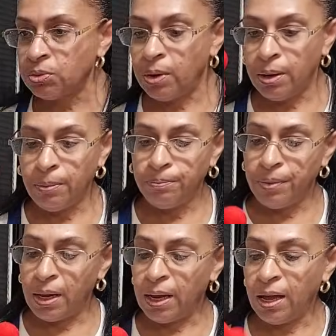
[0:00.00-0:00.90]

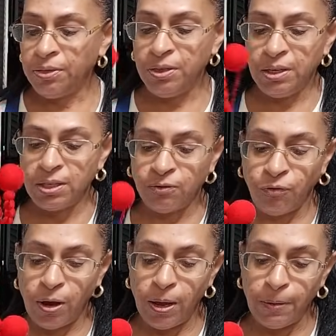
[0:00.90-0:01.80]
I got this
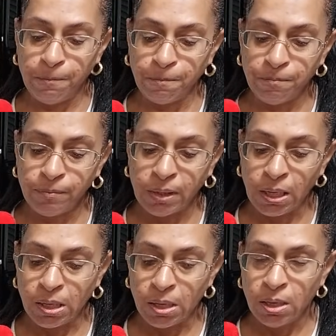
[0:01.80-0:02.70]
from
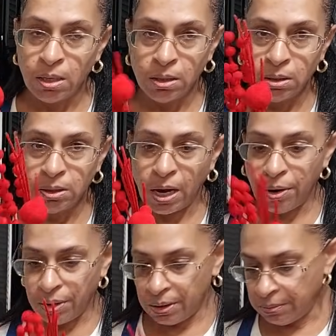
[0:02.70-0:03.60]

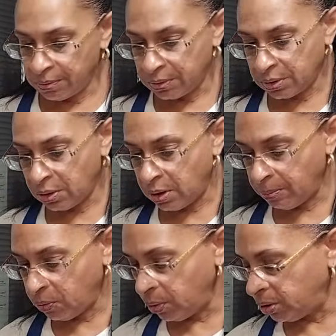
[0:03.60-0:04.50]
Target. So I'm
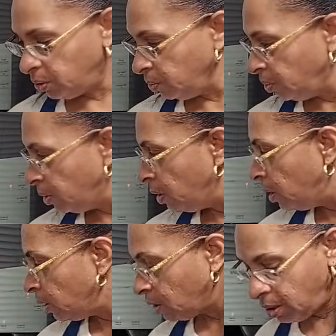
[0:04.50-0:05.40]
going to
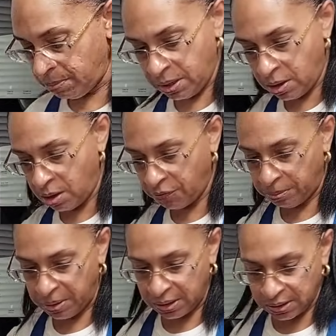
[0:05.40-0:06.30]
cut me off a
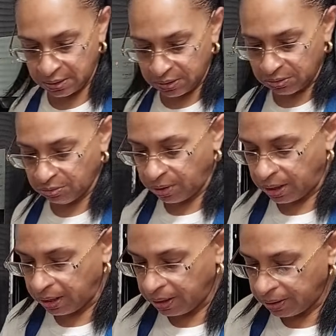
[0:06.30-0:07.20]
piece of this
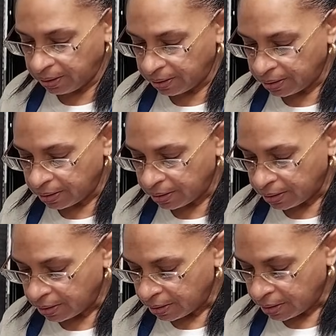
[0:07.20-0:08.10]
red
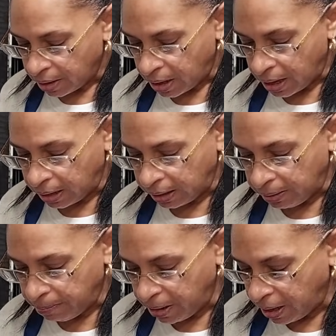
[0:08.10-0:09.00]

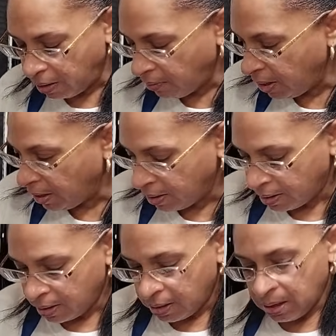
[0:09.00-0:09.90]
holly berry.
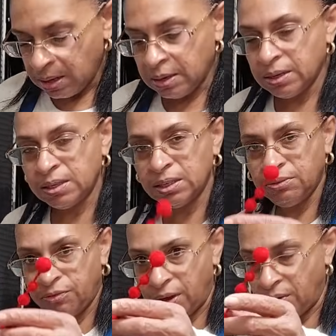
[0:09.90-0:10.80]
And this is
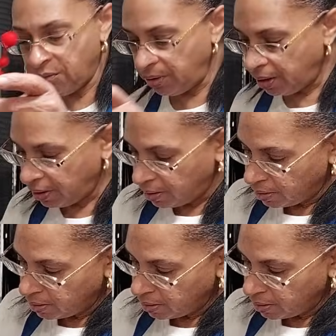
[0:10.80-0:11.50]
velvet,